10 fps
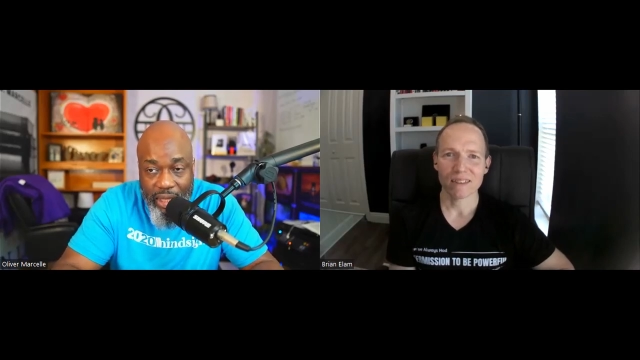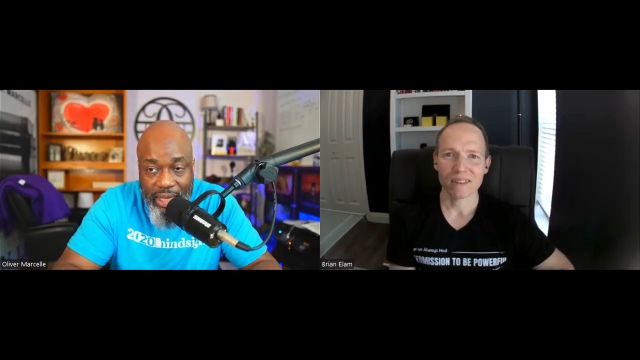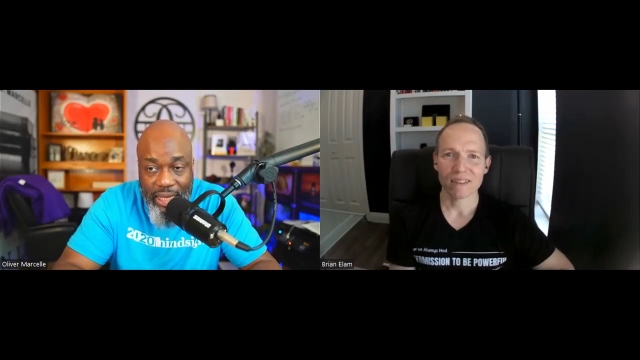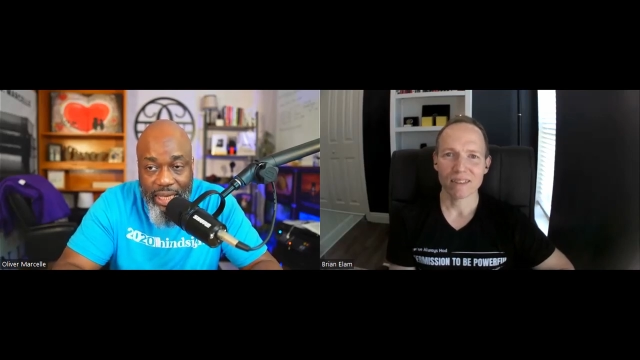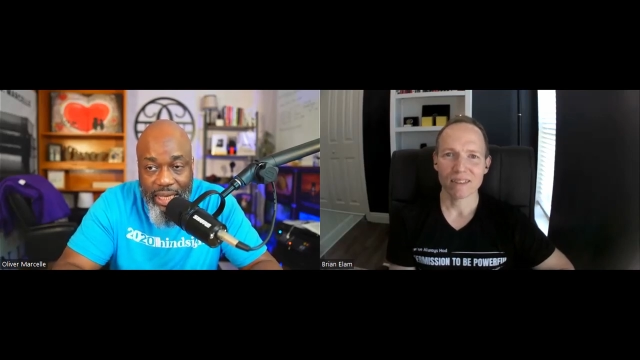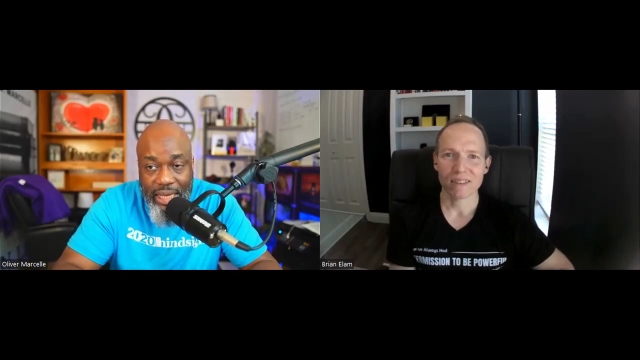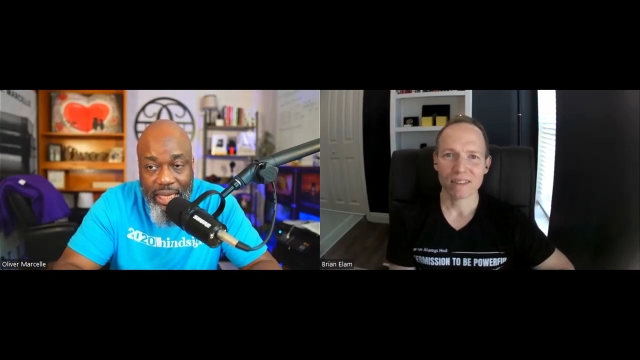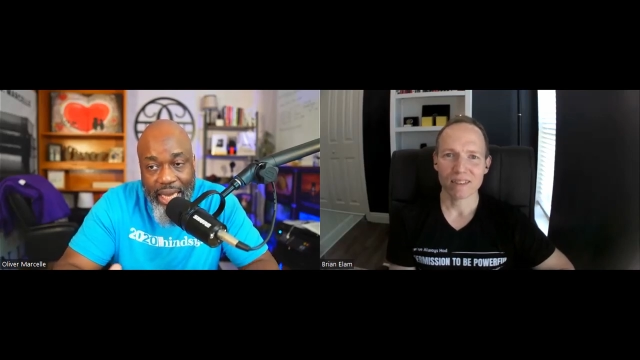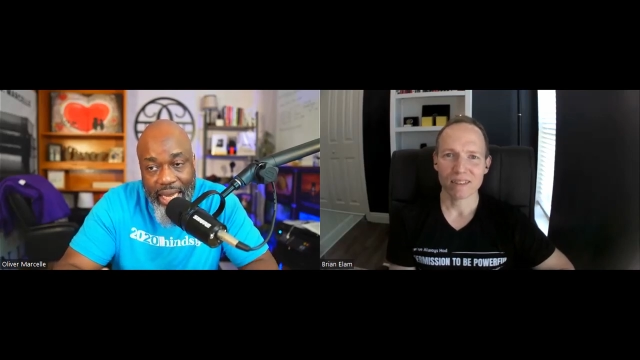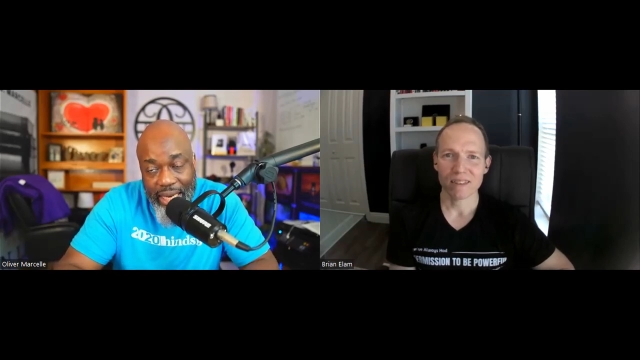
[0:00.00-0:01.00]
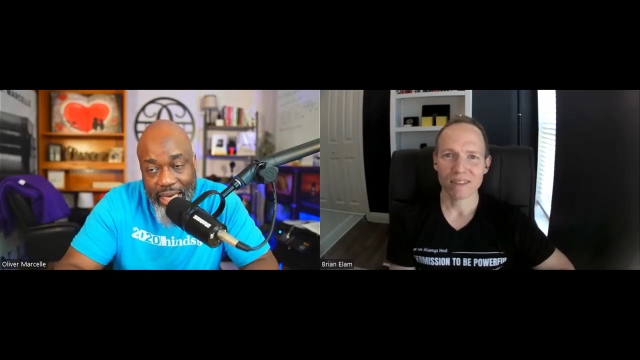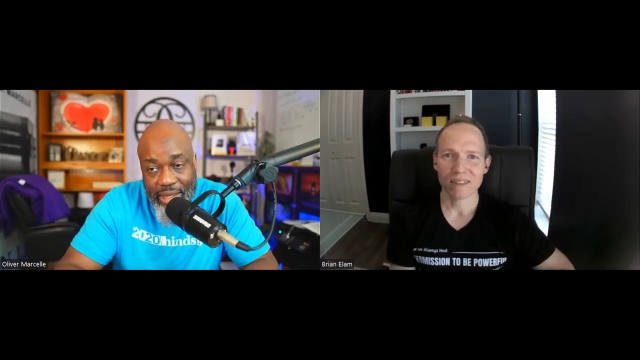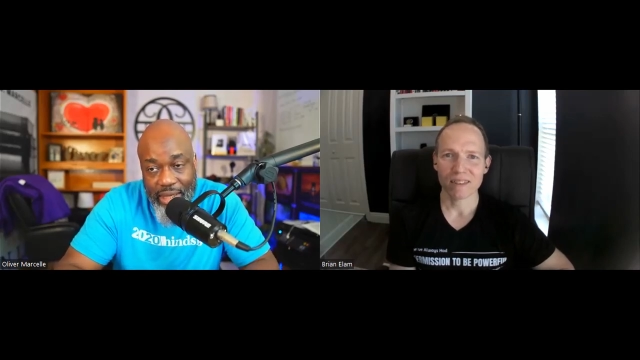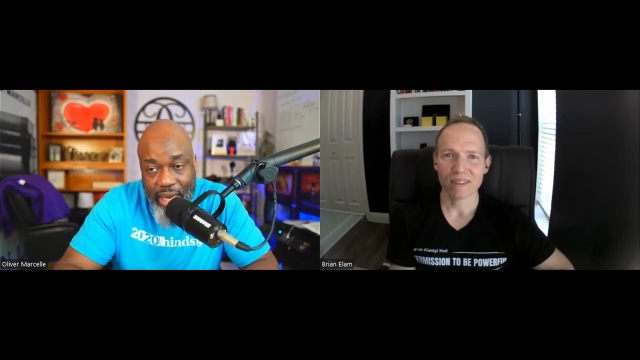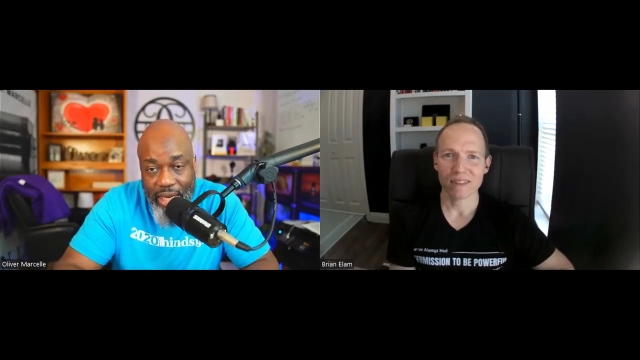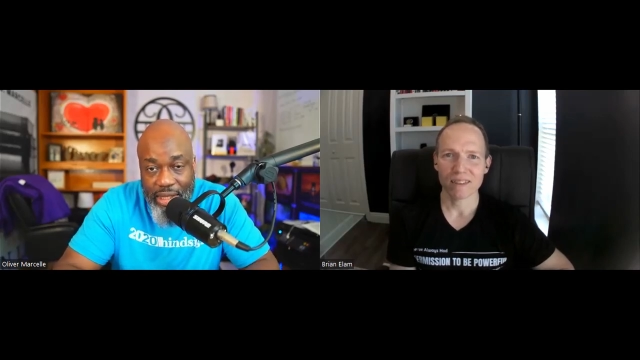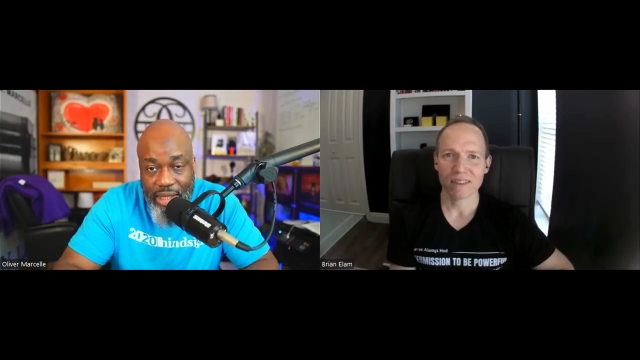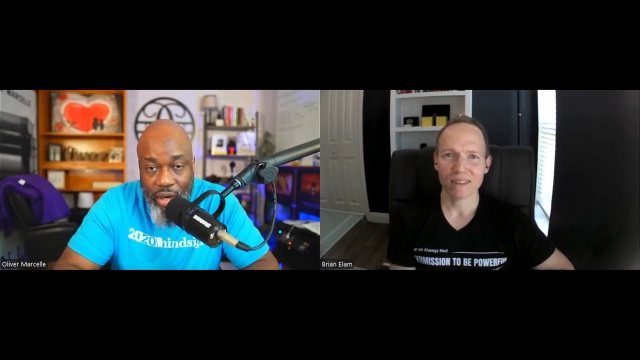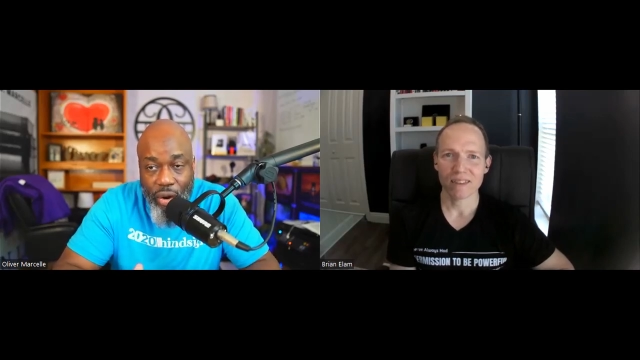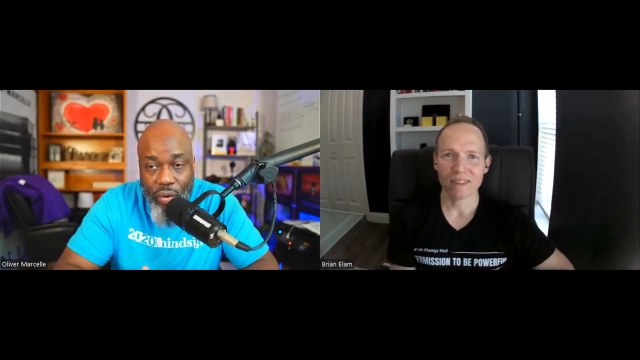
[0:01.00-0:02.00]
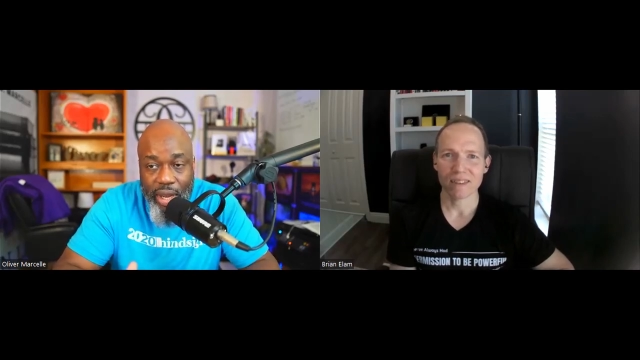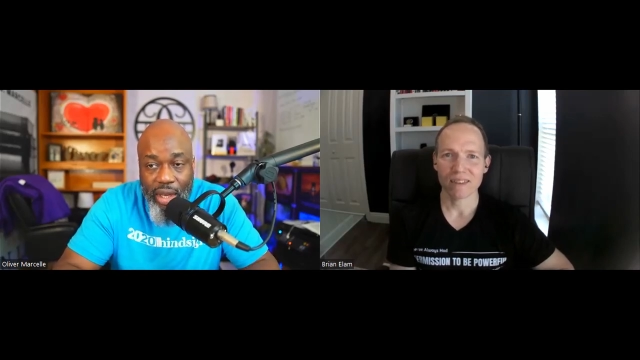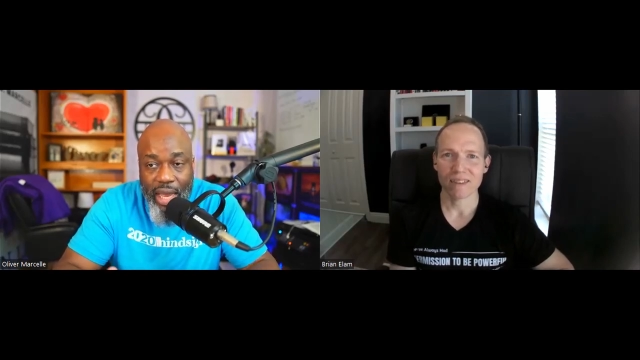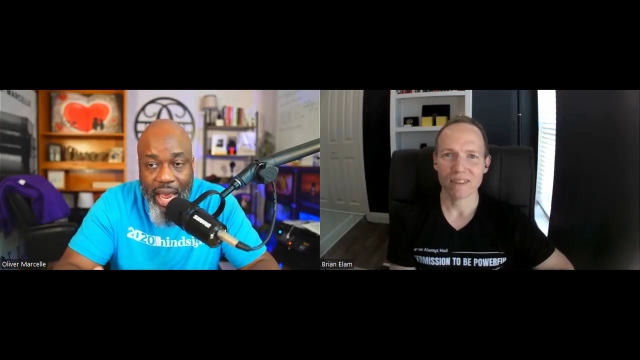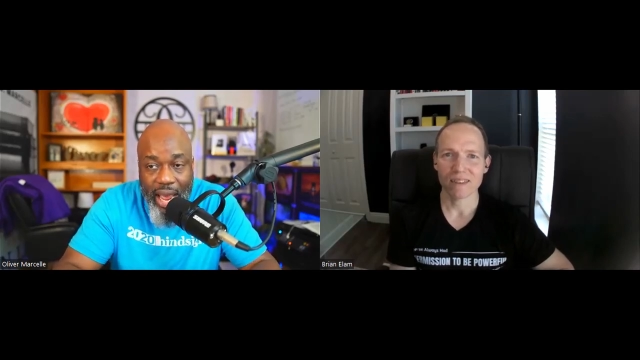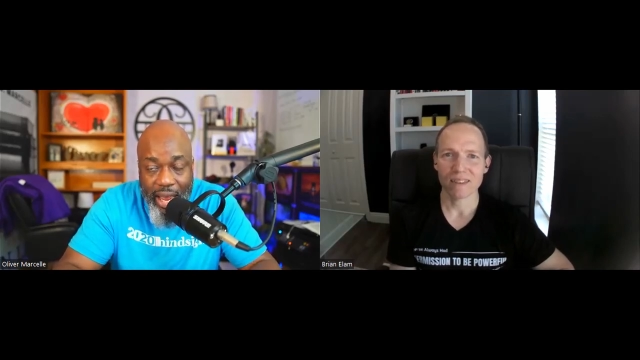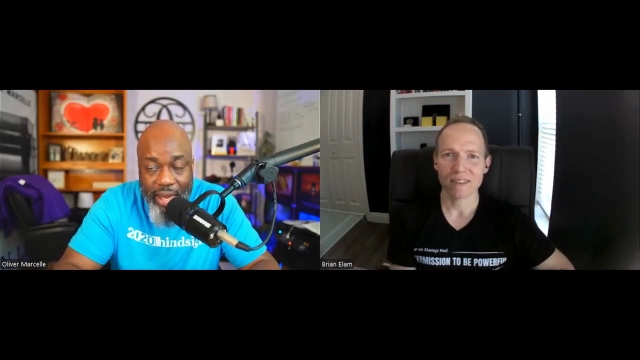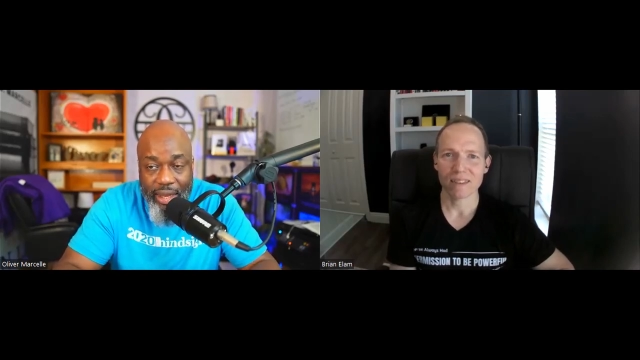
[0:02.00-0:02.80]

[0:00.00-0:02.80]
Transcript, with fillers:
Speaker 1: D E N as in Nancy, O L I